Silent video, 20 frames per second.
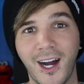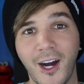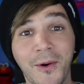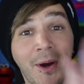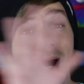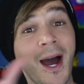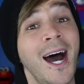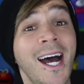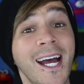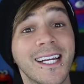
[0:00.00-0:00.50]

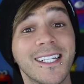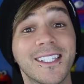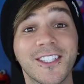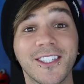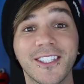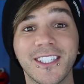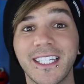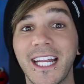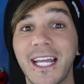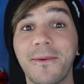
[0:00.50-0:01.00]
Oh, hi!
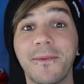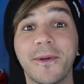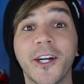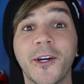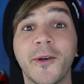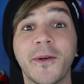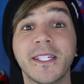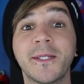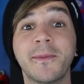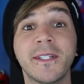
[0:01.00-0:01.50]
So today we're
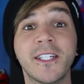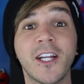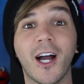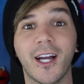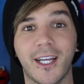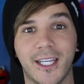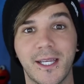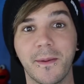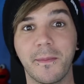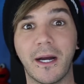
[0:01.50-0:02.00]
going to be
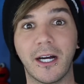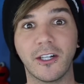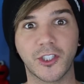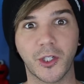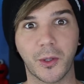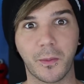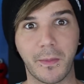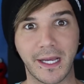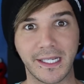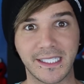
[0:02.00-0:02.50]
talking about
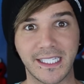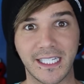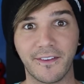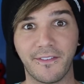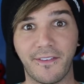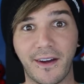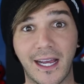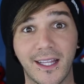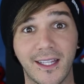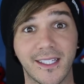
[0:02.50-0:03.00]
domestic
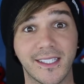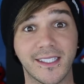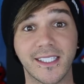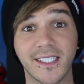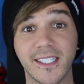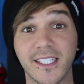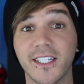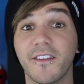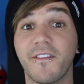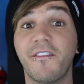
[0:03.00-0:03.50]
violence.
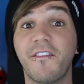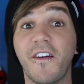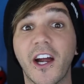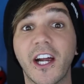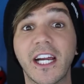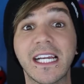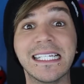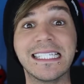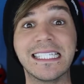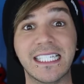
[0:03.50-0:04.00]
This is a
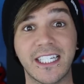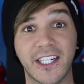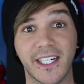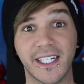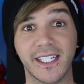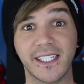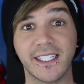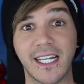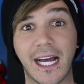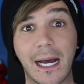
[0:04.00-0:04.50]
very
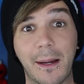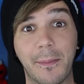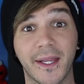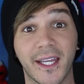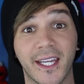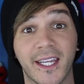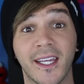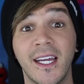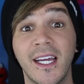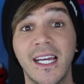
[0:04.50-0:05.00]
serious
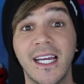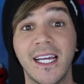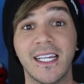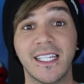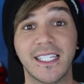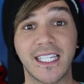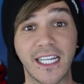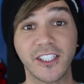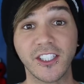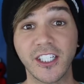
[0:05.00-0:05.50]
topic.
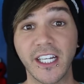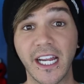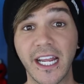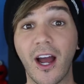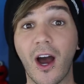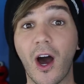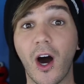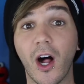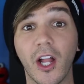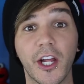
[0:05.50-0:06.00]

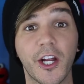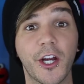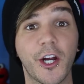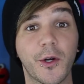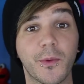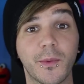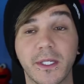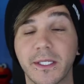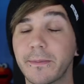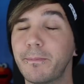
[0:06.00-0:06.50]
Yesterday, all I
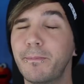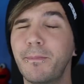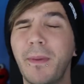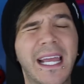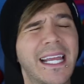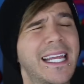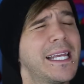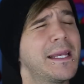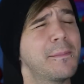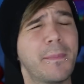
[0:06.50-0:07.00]
heard was
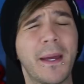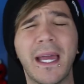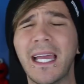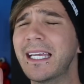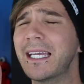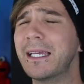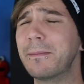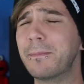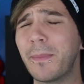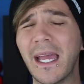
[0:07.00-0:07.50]
banging,
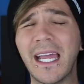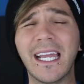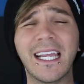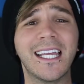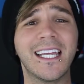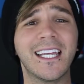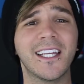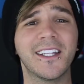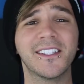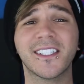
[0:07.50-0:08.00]
banging,
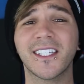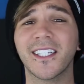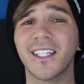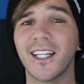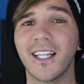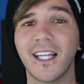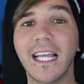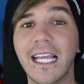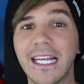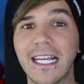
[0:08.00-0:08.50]
banging into
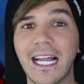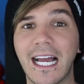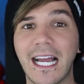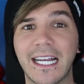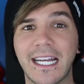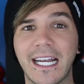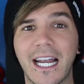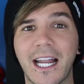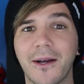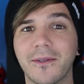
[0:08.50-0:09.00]
the late
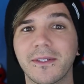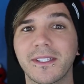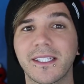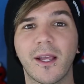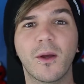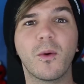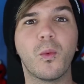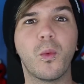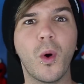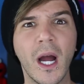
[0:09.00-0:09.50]
night, and I was
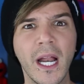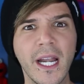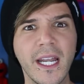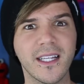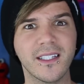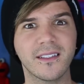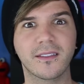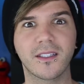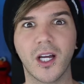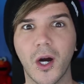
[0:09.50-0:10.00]
like,
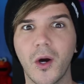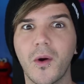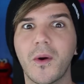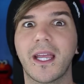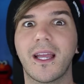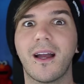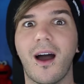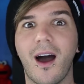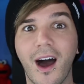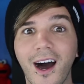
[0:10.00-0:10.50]
what is
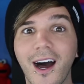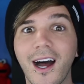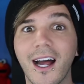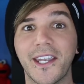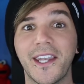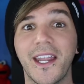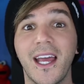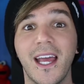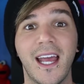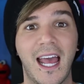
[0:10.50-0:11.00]
going
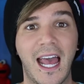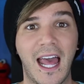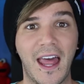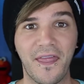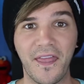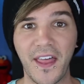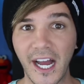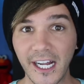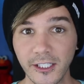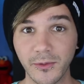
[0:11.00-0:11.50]
on?
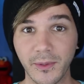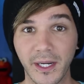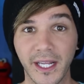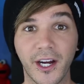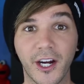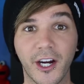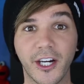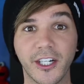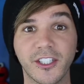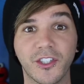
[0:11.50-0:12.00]
And that's when
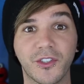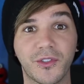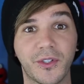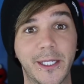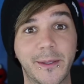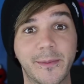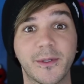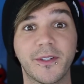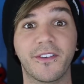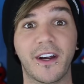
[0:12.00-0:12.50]
I heard
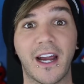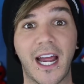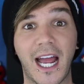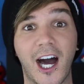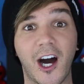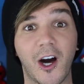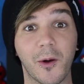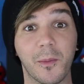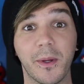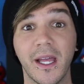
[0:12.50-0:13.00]
screams for
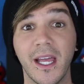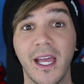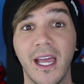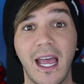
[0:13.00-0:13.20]
help.